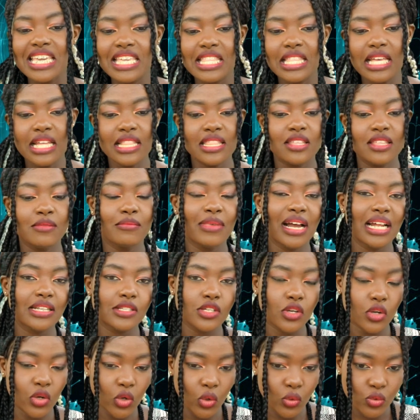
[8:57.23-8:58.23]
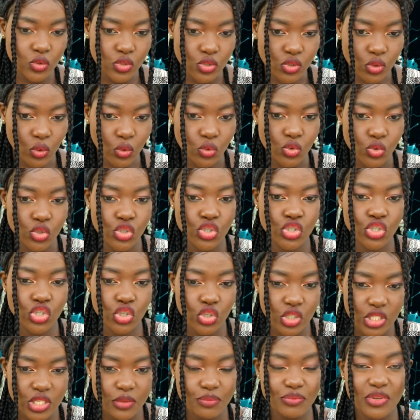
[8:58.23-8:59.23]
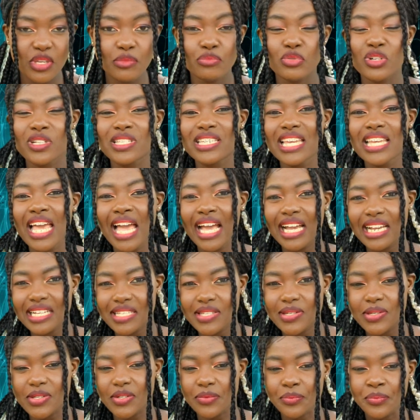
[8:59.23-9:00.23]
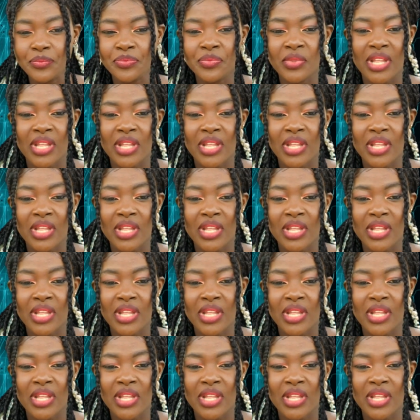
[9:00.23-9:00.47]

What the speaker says: in the Matakel zone should be protected